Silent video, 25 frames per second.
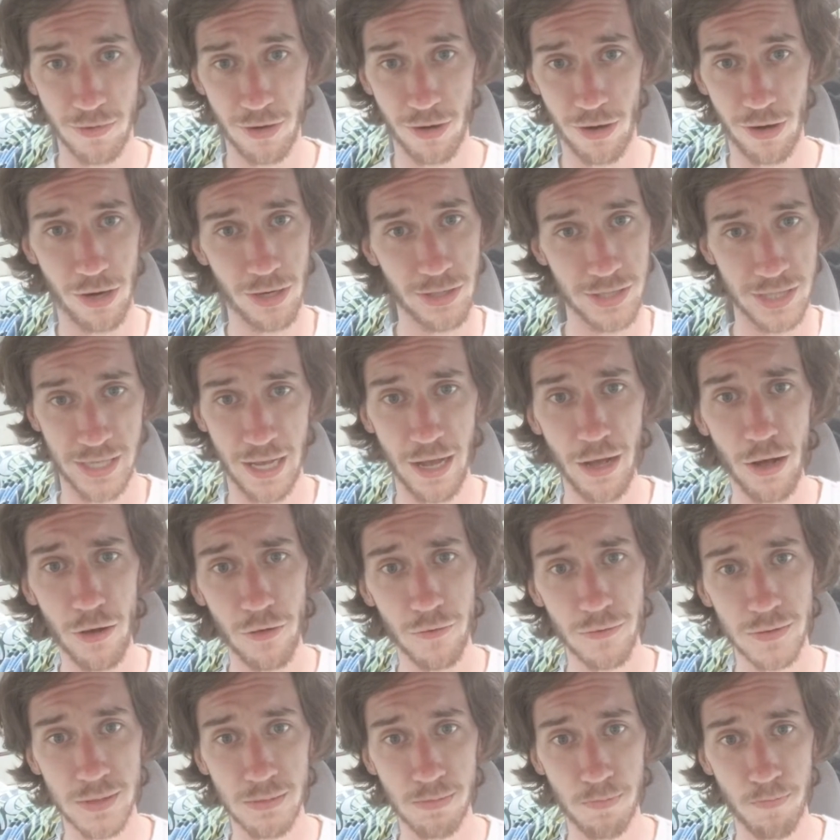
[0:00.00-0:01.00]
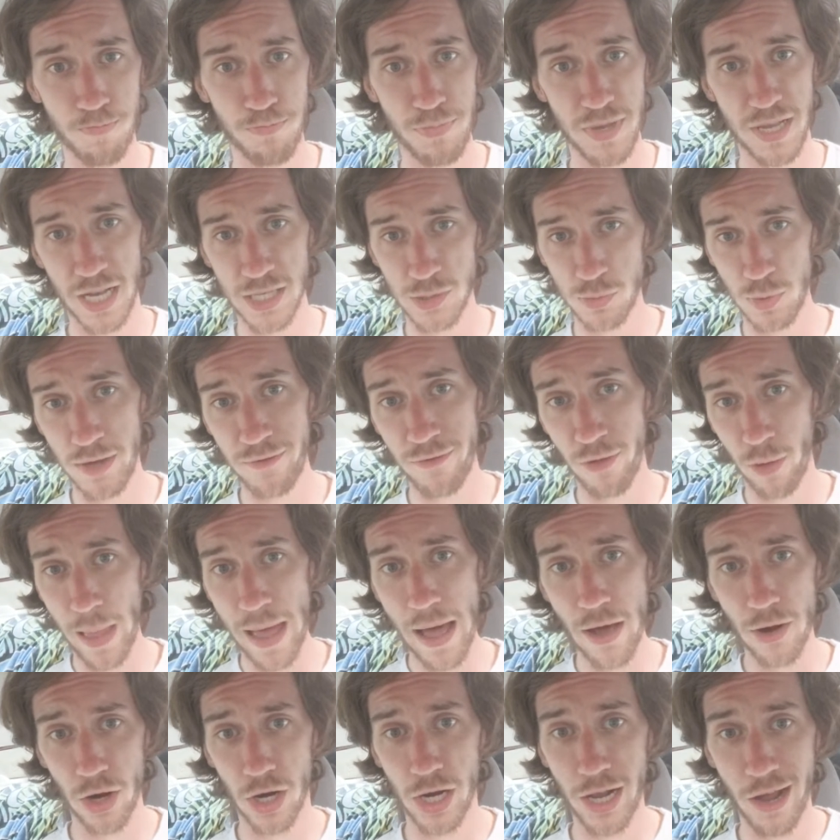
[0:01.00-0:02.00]
ourselves, because we've
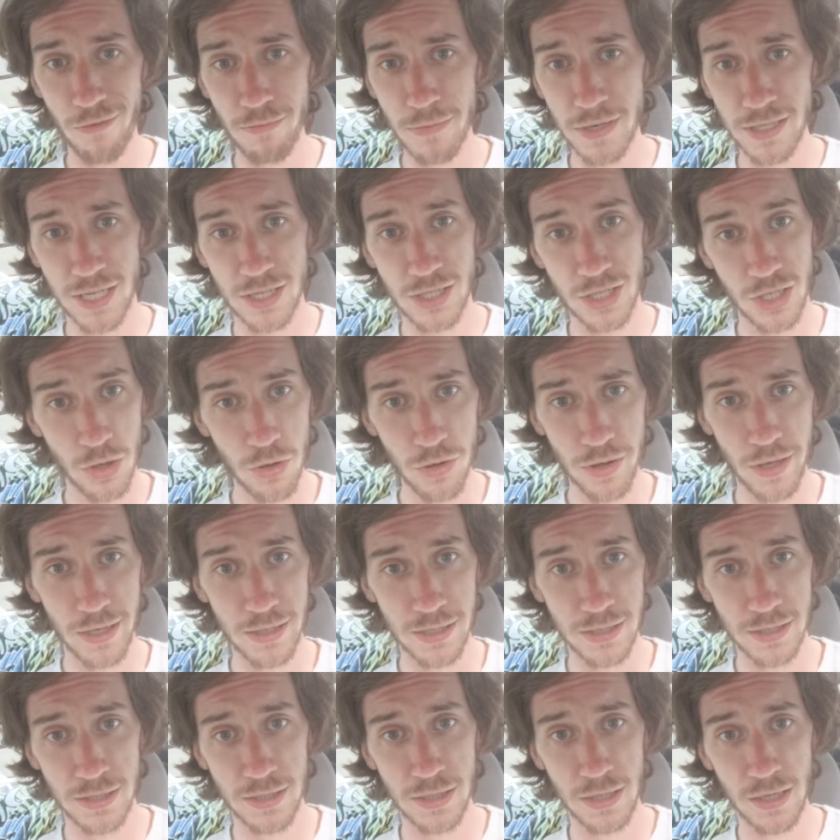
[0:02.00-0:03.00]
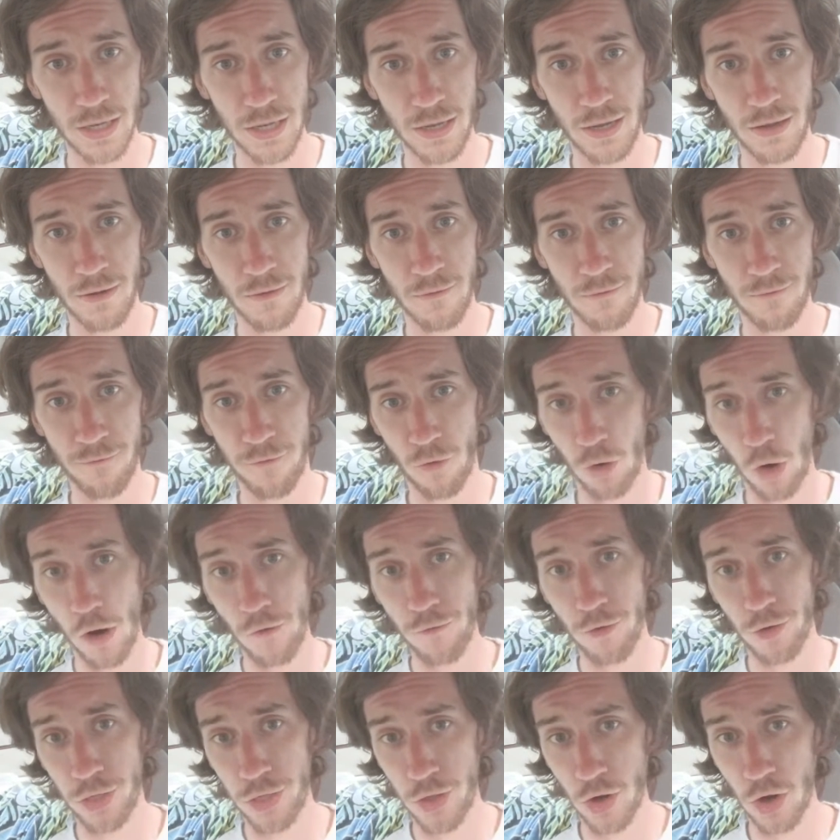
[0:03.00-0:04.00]
allowed our government to do this for
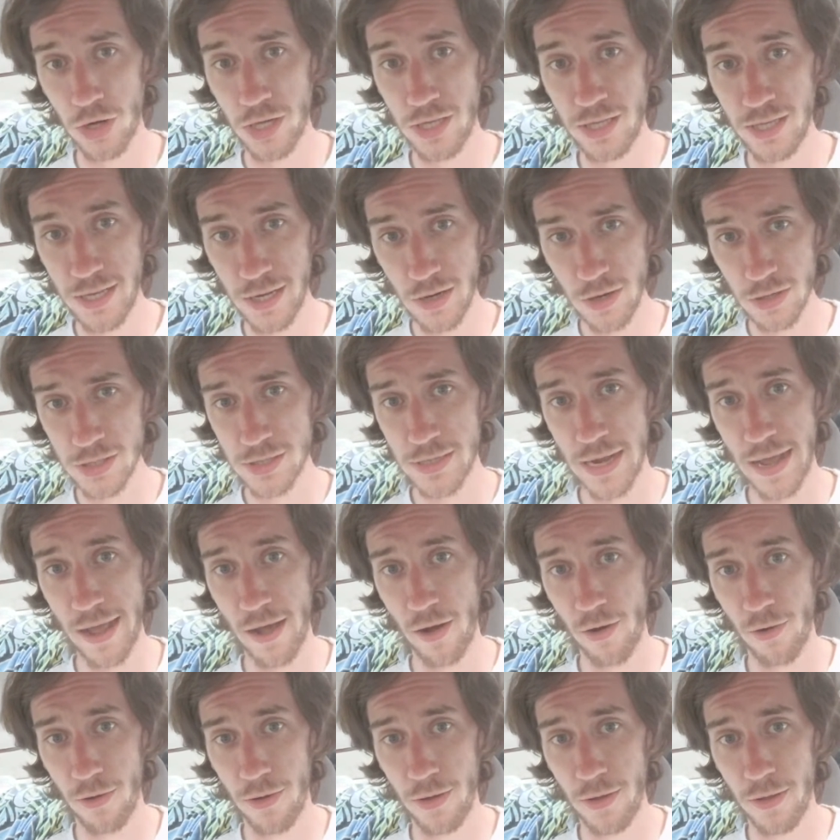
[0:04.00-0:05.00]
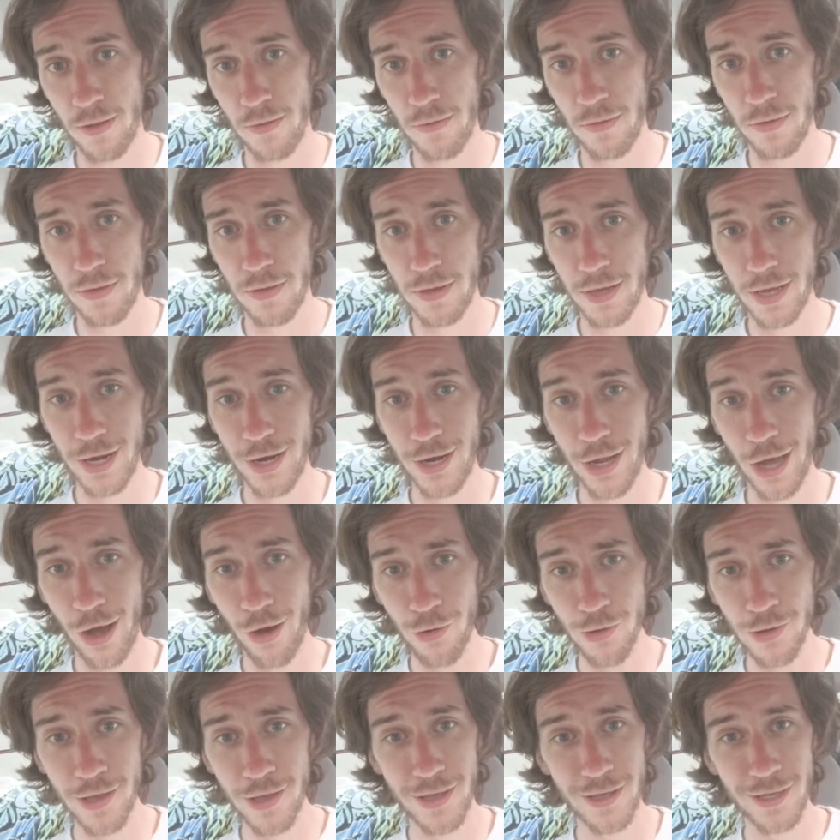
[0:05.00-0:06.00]
over 30 years now.
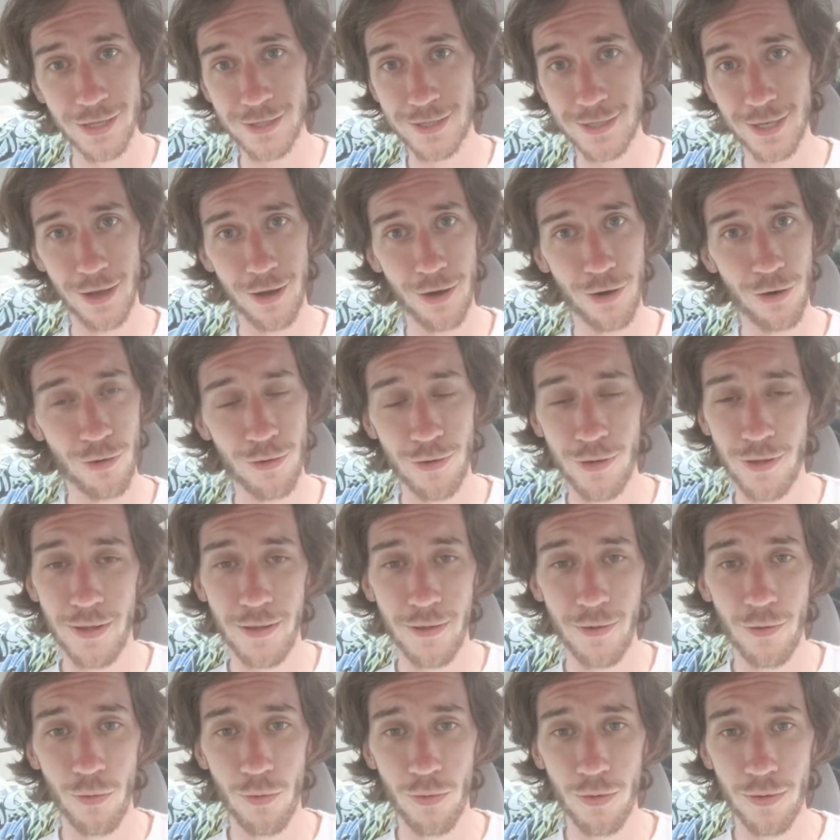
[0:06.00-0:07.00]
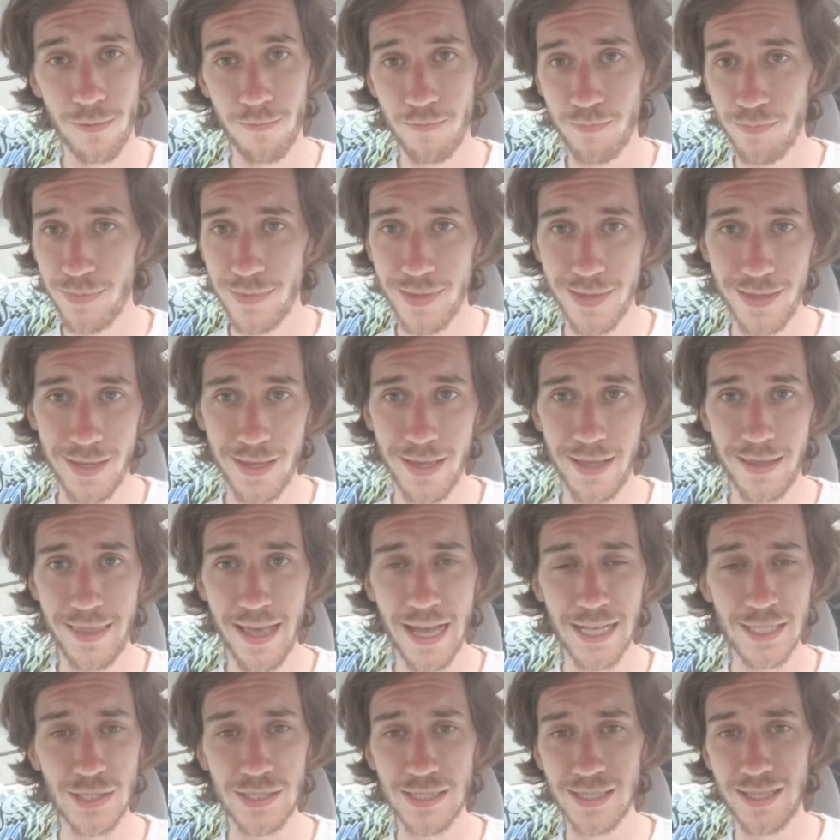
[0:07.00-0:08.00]
So
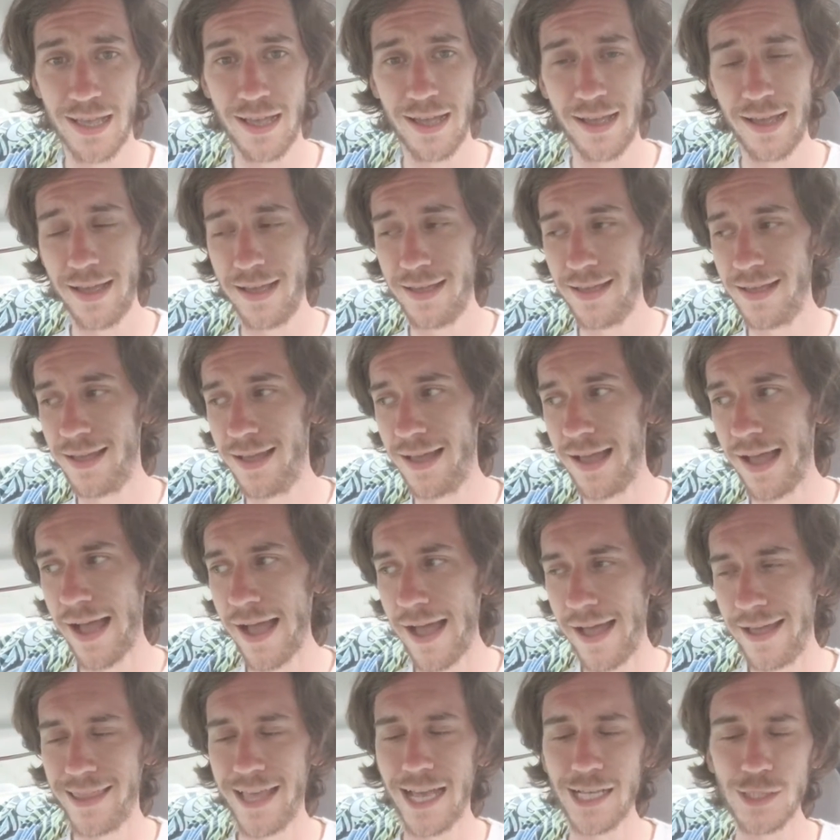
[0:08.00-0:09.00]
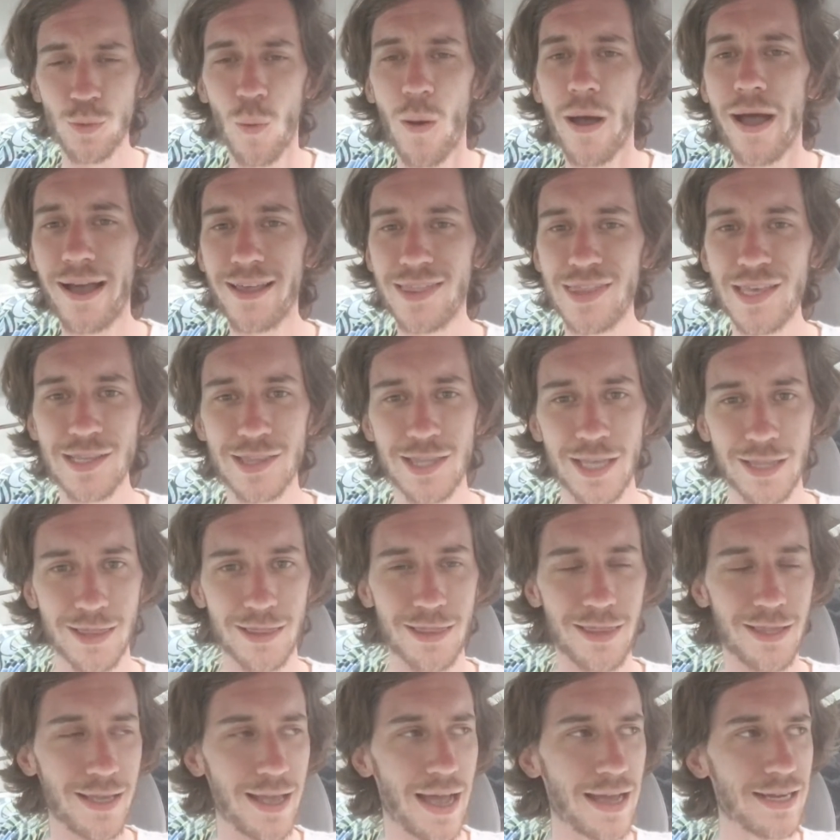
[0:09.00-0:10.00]
that's why I think that
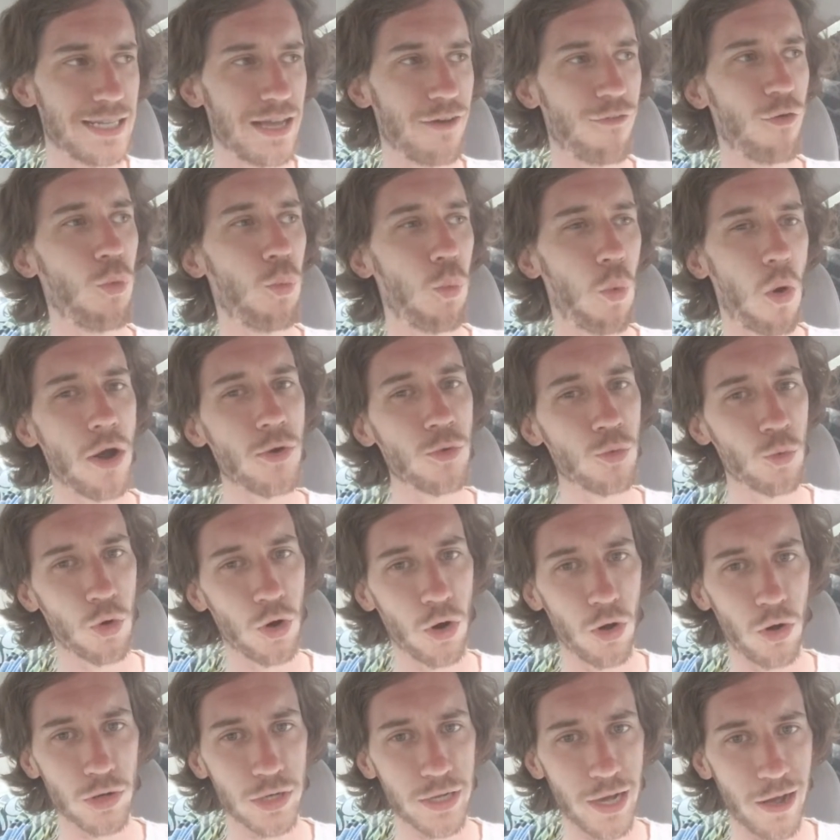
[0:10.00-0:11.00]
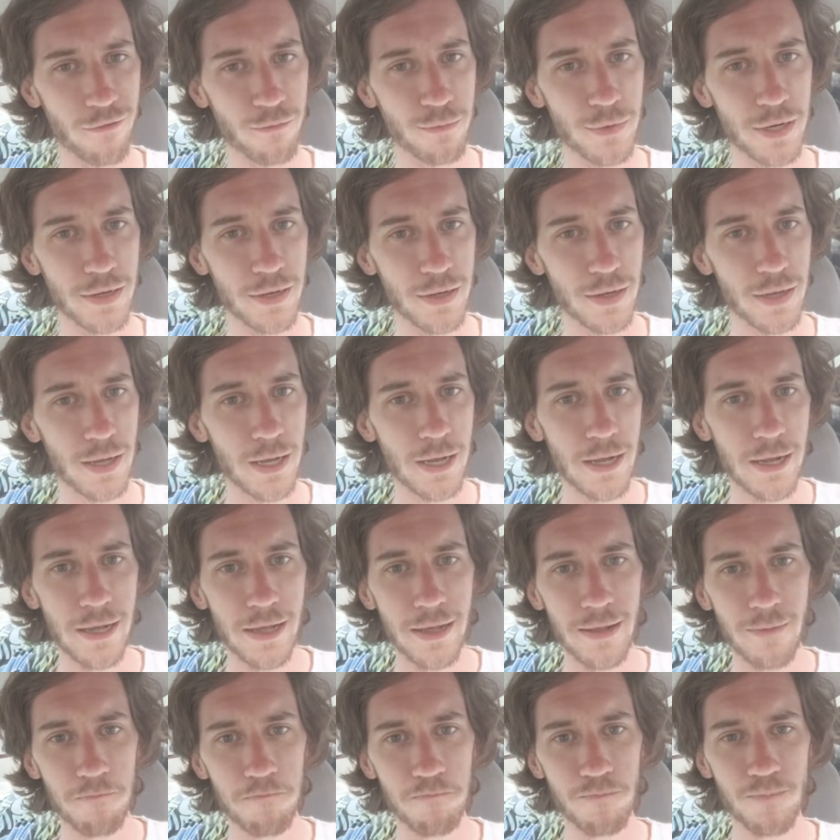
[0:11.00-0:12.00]
the idea of a one world government,
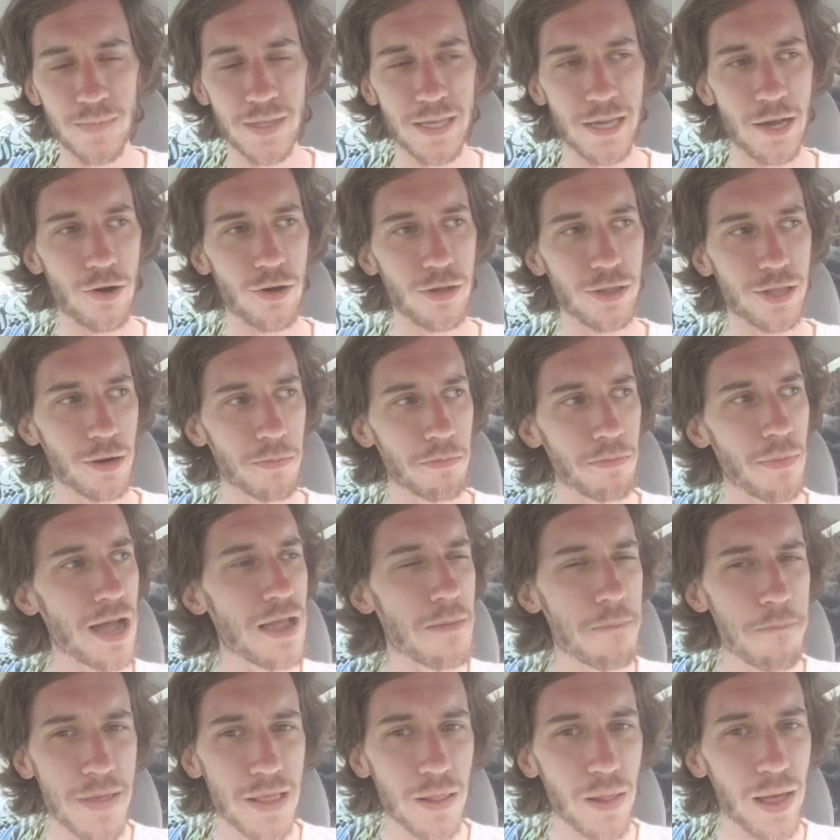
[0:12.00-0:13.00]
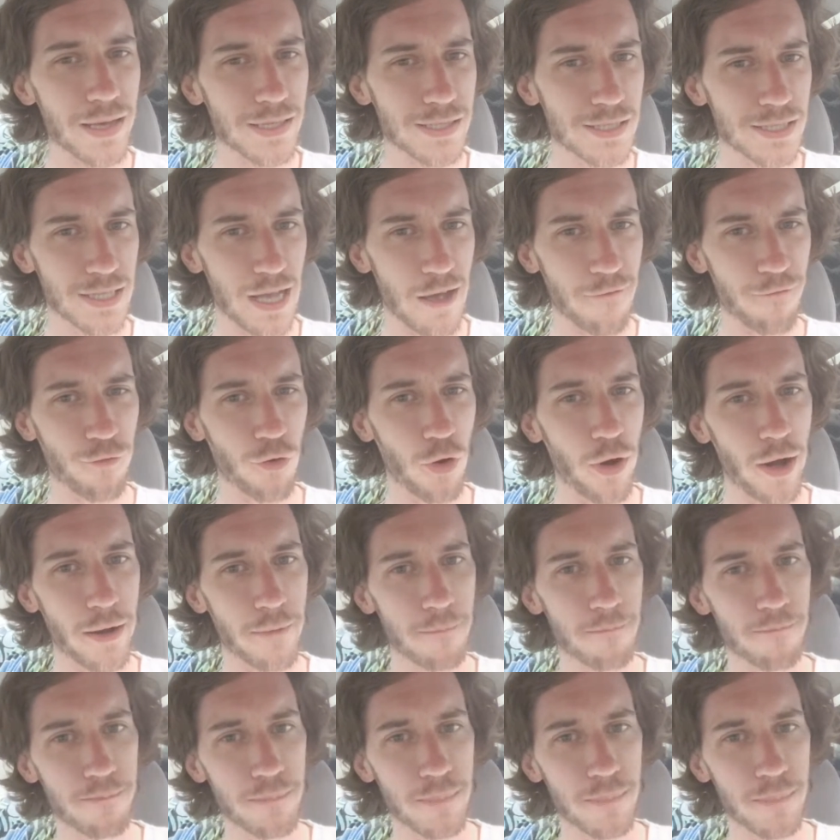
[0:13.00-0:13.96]
there might be less suffering